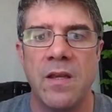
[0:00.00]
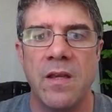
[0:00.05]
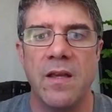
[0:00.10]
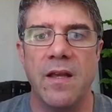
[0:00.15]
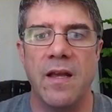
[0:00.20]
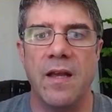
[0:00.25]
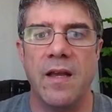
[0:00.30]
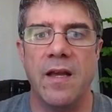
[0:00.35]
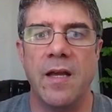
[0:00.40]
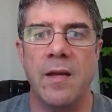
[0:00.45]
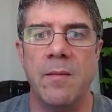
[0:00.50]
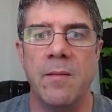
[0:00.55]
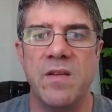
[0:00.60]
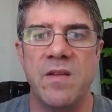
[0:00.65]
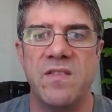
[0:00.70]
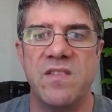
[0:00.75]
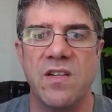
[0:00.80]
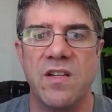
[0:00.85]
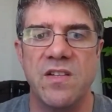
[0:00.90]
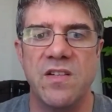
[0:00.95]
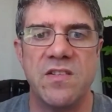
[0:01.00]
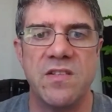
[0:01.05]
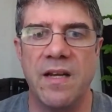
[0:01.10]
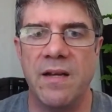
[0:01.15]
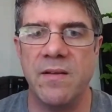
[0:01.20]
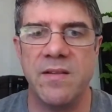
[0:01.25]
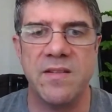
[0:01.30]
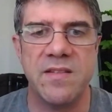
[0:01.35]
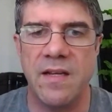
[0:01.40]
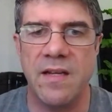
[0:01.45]
Um, search
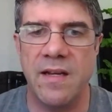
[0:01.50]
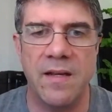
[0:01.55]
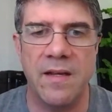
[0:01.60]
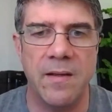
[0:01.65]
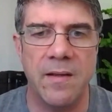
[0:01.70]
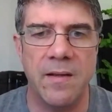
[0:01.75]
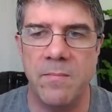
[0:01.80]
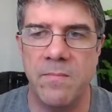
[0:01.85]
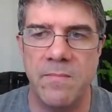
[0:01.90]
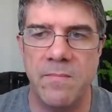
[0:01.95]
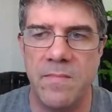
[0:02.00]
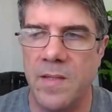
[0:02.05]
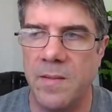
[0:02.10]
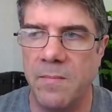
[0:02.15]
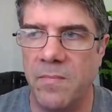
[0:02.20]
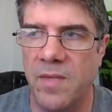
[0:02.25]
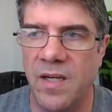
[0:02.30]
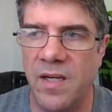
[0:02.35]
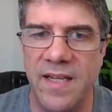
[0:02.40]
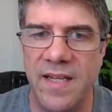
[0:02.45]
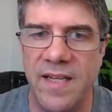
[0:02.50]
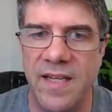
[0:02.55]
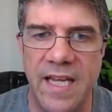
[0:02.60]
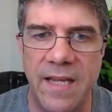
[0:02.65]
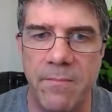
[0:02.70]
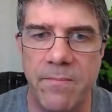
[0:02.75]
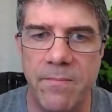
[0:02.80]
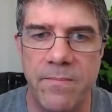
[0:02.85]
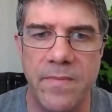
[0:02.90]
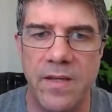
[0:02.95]
um, my
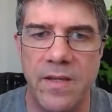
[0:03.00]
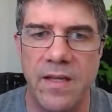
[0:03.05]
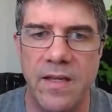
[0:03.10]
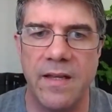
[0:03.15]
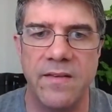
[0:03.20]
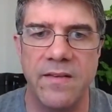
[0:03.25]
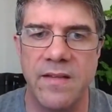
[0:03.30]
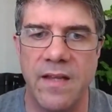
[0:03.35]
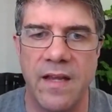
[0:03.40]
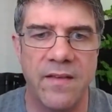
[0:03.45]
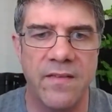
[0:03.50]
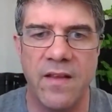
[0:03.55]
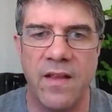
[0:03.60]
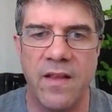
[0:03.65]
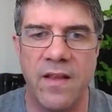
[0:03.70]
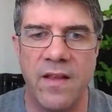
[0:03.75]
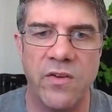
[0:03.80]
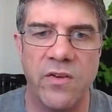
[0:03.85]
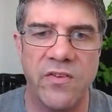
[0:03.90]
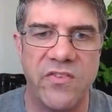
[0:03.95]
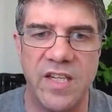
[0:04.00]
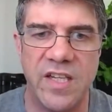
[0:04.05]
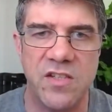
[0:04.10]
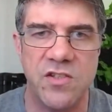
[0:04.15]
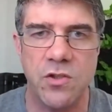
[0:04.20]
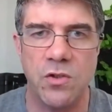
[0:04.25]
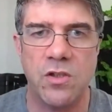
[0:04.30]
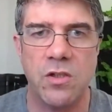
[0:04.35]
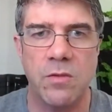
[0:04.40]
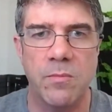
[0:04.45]
name and, and, and those
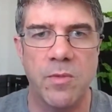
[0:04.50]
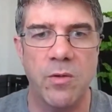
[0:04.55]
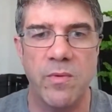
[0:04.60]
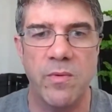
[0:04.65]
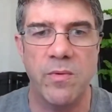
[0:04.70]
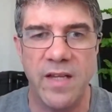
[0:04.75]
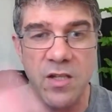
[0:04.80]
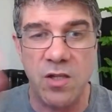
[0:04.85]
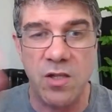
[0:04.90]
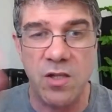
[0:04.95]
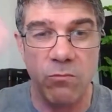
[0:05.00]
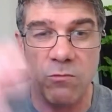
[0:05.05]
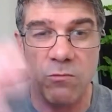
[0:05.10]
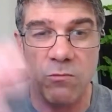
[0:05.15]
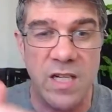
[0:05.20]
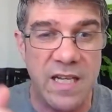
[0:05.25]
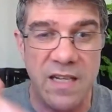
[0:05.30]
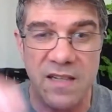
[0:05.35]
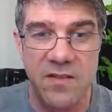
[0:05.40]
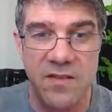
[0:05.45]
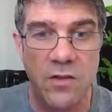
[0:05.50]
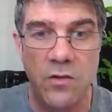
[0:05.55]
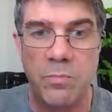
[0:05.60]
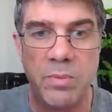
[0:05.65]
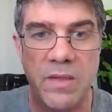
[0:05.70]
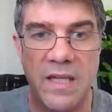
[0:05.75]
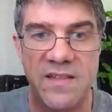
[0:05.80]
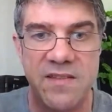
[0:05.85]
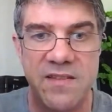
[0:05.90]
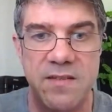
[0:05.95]
things, you'll come up with it, and you can read it. It's
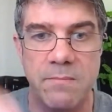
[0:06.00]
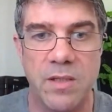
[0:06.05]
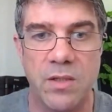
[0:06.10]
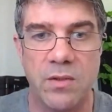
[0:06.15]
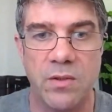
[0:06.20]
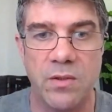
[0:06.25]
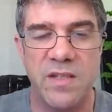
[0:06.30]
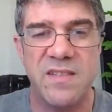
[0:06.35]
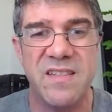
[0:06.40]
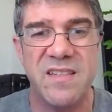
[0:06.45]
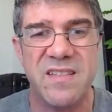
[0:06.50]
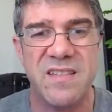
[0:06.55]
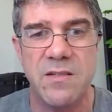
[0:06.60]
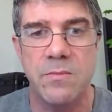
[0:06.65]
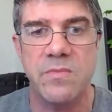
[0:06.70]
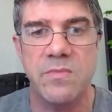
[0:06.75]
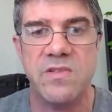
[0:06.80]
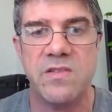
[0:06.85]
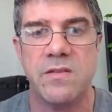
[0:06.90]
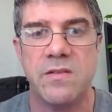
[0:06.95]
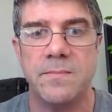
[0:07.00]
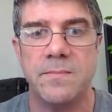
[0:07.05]
called Plants and Building Systems.